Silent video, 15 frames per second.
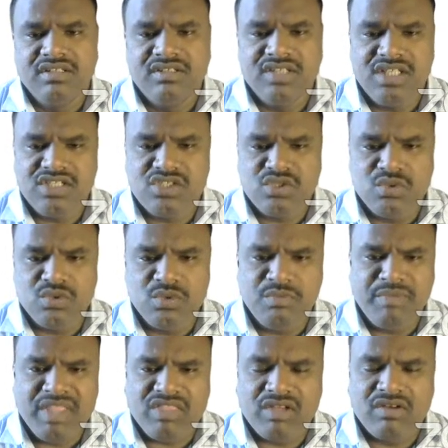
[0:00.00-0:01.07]
These two
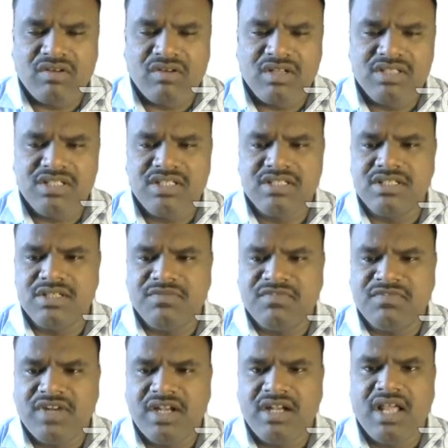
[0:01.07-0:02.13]
methodologies are
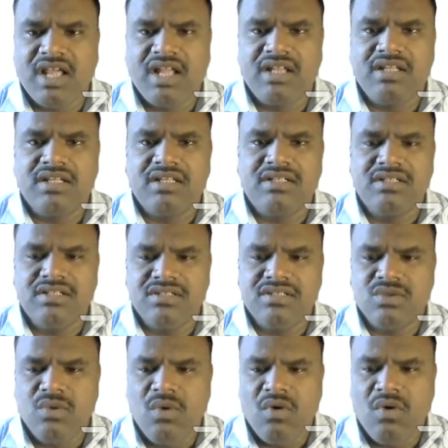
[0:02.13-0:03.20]
different. I'll
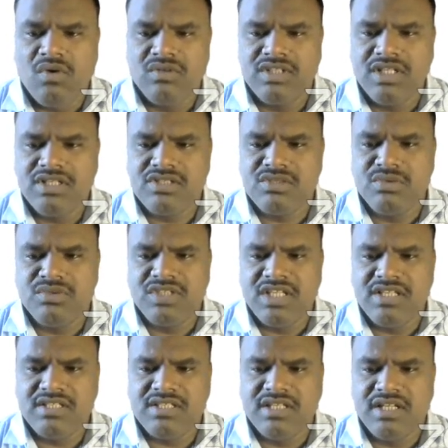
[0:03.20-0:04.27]
show these two
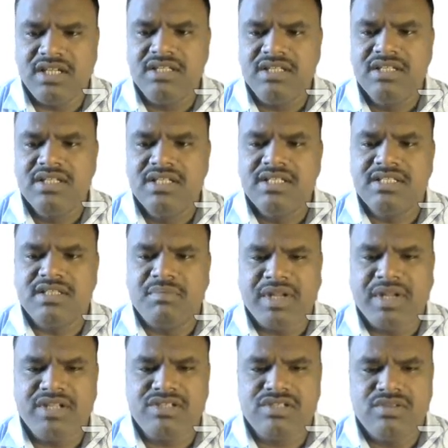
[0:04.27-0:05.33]
things in a
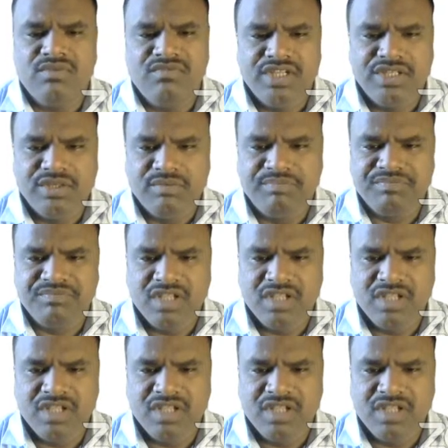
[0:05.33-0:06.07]
separate video.